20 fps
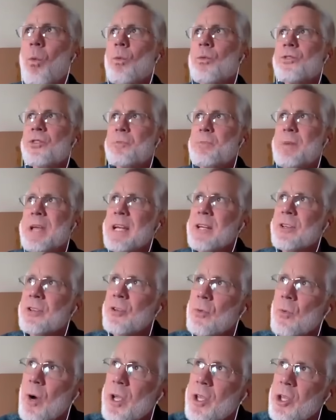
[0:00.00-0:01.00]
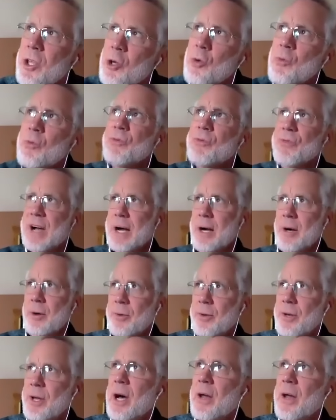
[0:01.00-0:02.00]
speak to what you
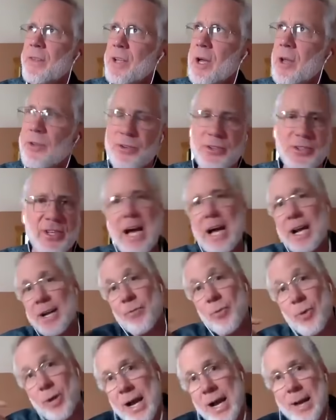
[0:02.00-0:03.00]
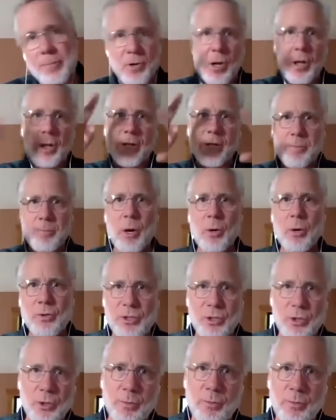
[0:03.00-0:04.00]
found on the other side of what I'm calling the
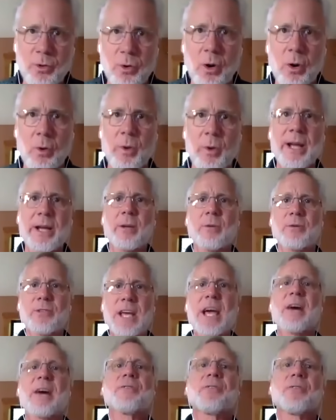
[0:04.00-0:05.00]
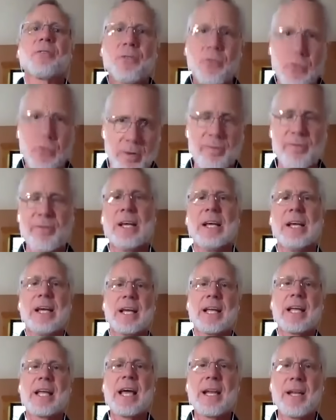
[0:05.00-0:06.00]
post-doom doorway. And it was after sort of
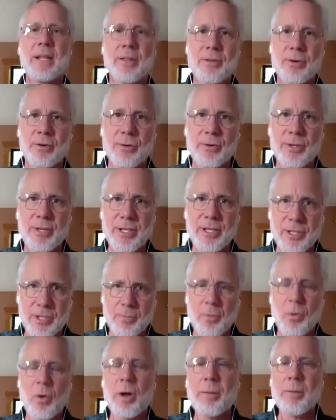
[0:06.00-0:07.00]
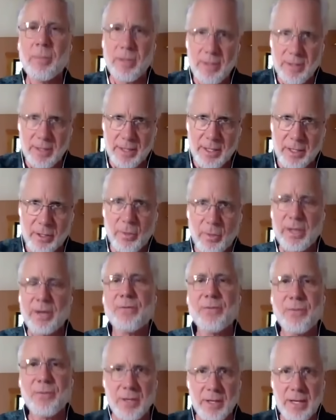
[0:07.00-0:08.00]
getting through the disappointment, the
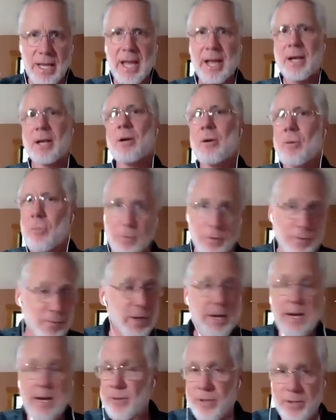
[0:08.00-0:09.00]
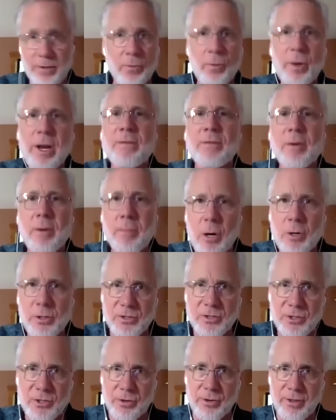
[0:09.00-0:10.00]
grief, the anger, whatever
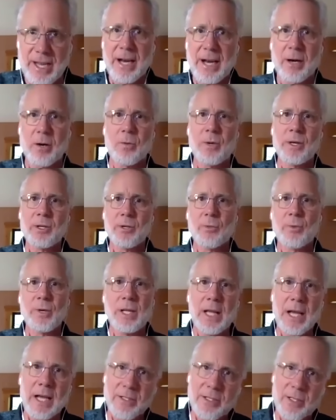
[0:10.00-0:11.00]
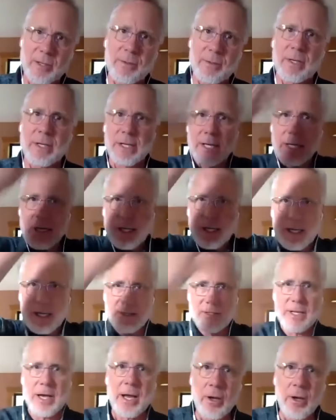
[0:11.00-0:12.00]
emotions are there, when you realize that
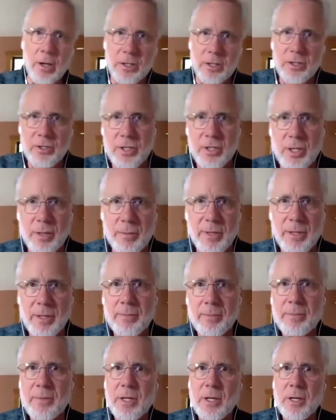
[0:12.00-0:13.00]
it's not all just going to be,